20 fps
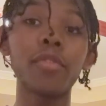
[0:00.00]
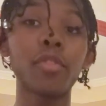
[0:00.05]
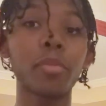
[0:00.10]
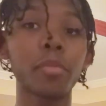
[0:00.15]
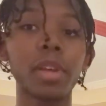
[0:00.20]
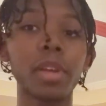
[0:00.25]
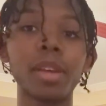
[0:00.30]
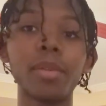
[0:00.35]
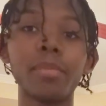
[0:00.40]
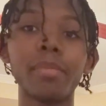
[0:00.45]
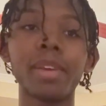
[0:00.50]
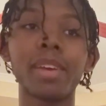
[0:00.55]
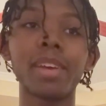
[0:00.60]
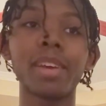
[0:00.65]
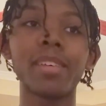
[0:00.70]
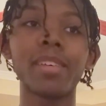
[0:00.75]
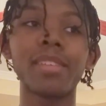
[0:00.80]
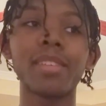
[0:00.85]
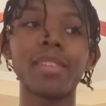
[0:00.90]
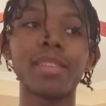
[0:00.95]
for me
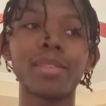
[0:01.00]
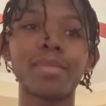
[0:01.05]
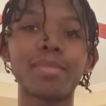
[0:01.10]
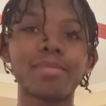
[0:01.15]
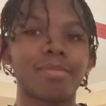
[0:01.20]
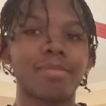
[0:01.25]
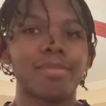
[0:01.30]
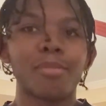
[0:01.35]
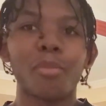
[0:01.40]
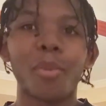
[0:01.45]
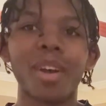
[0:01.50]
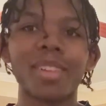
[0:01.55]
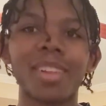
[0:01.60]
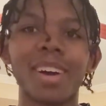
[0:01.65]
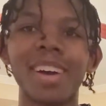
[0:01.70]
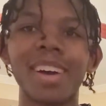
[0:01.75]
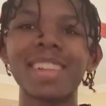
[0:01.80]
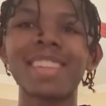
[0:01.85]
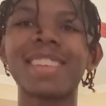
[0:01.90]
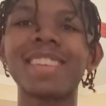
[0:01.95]
because why
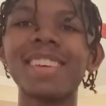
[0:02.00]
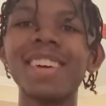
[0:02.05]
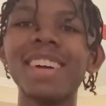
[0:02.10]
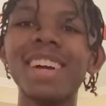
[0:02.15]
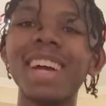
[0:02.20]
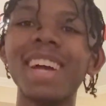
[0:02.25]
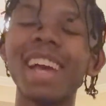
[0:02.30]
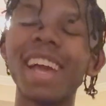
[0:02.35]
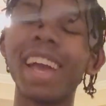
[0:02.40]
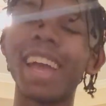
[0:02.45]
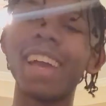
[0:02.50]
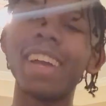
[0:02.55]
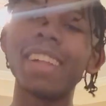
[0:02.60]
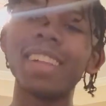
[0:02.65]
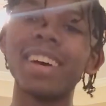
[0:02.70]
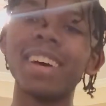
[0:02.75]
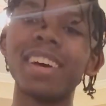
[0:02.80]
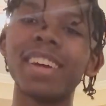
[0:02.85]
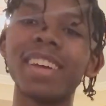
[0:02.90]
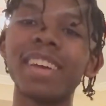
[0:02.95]
not? And
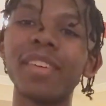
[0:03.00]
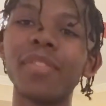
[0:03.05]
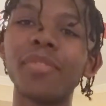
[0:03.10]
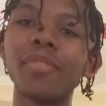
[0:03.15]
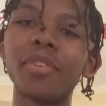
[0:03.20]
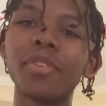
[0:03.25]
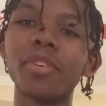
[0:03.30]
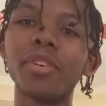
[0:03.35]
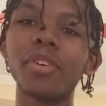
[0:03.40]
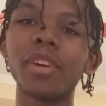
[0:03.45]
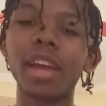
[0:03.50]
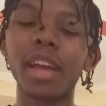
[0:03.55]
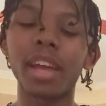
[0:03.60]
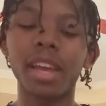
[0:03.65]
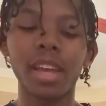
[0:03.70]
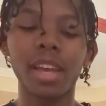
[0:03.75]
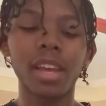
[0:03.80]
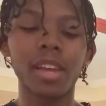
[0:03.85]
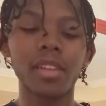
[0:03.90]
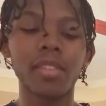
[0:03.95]
a gift for
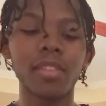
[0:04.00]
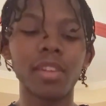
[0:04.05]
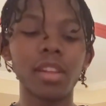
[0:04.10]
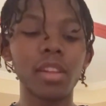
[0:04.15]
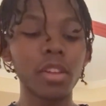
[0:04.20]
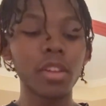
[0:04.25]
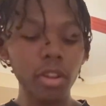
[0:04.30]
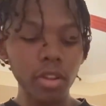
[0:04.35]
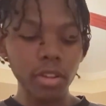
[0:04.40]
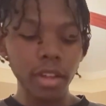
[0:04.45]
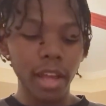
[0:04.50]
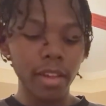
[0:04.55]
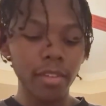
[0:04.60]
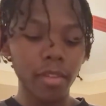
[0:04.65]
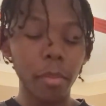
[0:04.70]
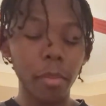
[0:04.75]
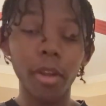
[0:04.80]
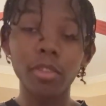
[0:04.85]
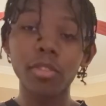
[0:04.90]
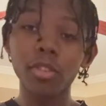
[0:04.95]
a senior that's
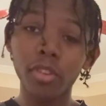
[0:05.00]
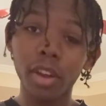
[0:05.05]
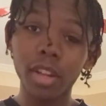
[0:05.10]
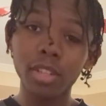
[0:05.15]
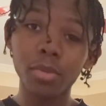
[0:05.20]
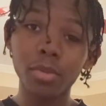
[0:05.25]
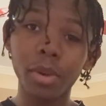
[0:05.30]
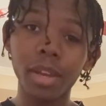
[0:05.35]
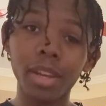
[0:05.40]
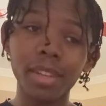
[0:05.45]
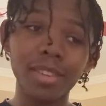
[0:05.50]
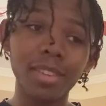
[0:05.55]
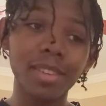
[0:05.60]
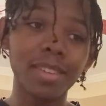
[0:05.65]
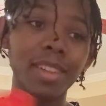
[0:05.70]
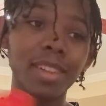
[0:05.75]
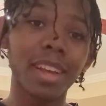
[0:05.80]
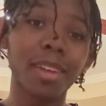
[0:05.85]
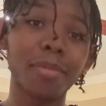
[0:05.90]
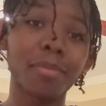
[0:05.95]
about to graduate.
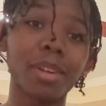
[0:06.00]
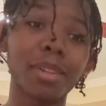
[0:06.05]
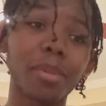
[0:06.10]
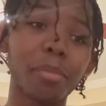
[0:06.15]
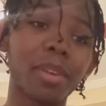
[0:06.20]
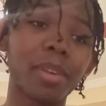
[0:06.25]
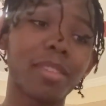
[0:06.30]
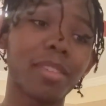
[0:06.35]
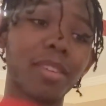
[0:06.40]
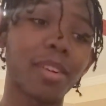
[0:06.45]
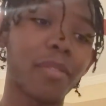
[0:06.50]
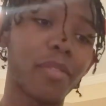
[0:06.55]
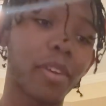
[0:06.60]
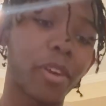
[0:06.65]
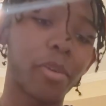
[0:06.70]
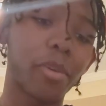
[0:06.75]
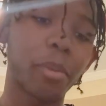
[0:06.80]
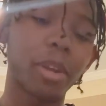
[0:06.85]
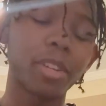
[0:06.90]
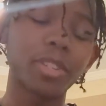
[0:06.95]
And I'm gonna miss it
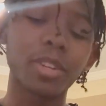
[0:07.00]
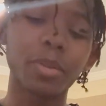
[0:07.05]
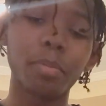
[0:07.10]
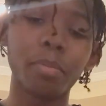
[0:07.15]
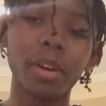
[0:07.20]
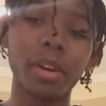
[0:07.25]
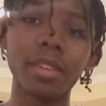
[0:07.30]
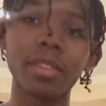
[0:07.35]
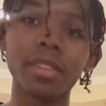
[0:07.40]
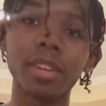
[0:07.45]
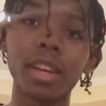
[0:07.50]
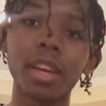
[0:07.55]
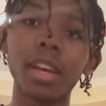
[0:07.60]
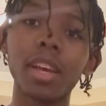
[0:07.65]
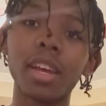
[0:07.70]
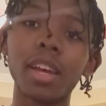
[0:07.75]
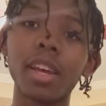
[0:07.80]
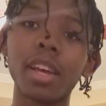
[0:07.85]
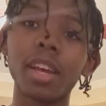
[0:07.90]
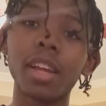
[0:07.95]
very much, but
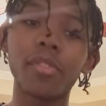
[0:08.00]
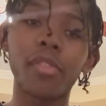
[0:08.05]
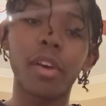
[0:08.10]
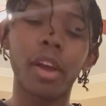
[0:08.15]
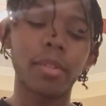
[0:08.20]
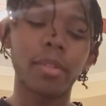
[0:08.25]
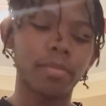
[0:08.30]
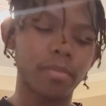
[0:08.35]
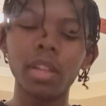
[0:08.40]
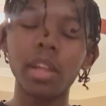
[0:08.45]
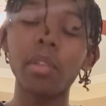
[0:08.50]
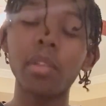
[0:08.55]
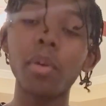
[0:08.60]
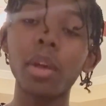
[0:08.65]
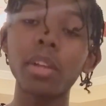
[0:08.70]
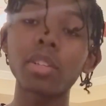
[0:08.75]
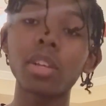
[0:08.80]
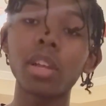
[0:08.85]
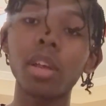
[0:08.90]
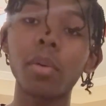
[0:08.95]
it's fine. That's
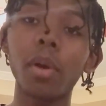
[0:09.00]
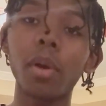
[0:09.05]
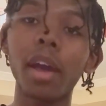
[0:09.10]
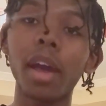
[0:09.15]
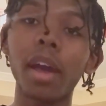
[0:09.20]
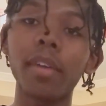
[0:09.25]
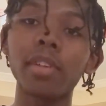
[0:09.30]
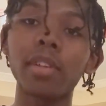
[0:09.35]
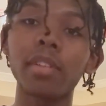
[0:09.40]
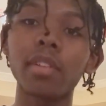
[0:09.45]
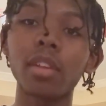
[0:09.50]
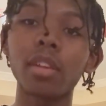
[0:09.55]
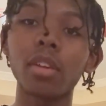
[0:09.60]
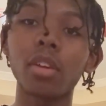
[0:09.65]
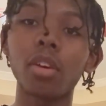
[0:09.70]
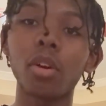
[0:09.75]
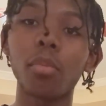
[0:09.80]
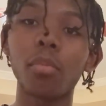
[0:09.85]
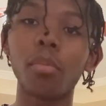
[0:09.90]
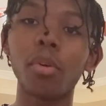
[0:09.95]
actually why I have this
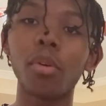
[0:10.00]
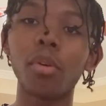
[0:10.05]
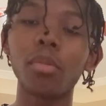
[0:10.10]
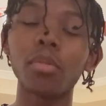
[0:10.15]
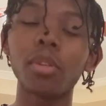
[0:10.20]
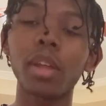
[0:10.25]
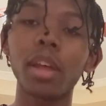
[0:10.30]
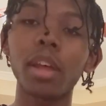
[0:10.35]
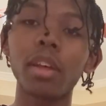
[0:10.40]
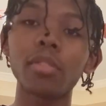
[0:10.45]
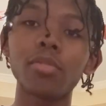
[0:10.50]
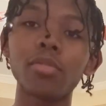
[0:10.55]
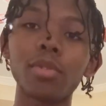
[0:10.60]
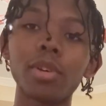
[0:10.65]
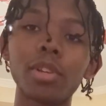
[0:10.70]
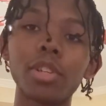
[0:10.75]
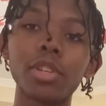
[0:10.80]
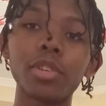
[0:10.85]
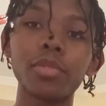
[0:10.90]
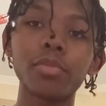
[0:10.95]
silicone mold that I do
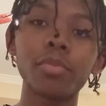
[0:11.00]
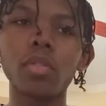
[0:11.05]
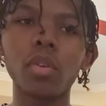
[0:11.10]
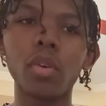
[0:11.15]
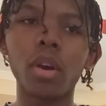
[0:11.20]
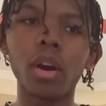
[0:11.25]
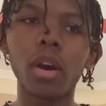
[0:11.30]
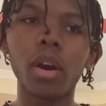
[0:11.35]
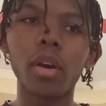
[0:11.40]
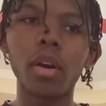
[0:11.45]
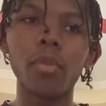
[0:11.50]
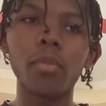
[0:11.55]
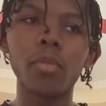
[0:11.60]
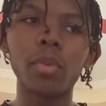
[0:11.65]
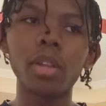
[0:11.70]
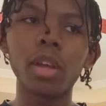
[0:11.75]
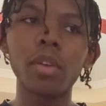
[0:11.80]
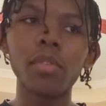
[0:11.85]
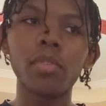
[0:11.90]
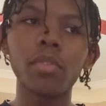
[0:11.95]
with you. So when
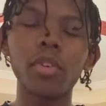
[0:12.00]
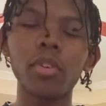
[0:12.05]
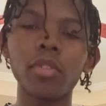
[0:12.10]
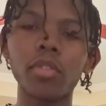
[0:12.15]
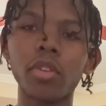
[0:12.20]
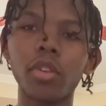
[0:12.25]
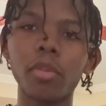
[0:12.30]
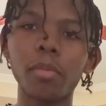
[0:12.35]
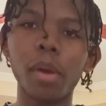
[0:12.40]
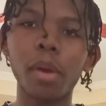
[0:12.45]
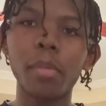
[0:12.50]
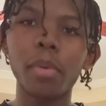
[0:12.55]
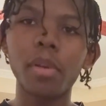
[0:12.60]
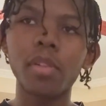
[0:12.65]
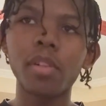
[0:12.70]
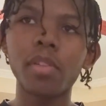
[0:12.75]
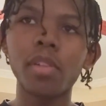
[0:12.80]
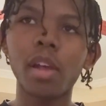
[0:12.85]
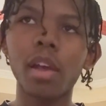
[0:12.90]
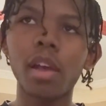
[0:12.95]
I was first starting my
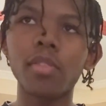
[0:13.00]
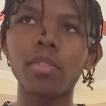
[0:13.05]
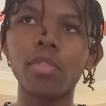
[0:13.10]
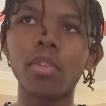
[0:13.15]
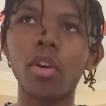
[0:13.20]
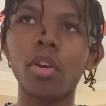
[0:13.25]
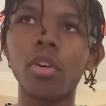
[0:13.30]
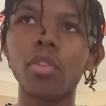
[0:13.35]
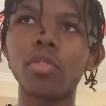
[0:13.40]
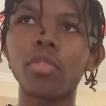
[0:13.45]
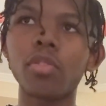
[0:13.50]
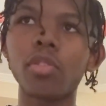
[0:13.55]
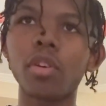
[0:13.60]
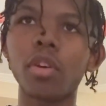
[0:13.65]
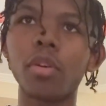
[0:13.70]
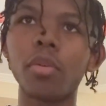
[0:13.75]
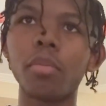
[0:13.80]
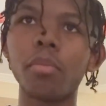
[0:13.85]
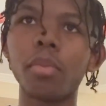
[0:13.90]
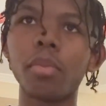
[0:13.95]
business, I saw
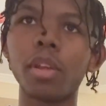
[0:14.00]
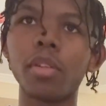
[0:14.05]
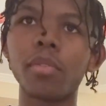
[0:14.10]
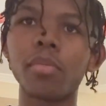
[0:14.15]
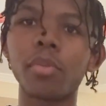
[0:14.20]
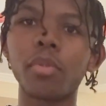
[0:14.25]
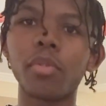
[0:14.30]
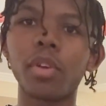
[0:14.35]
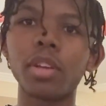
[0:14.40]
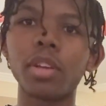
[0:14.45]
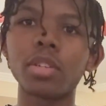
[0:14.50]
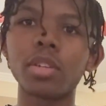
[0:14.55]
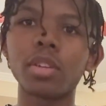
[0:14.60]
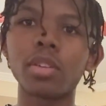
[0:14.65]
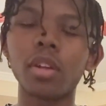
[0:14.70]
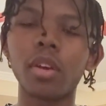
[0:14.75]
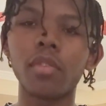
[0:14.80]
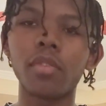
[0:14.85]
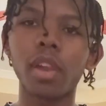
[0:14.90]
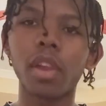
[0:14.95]
some inspiration
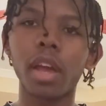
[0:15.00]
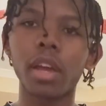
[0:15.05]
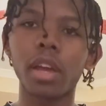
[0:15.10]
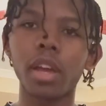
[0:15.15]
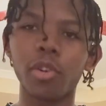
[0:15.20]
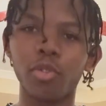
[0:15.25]
of like a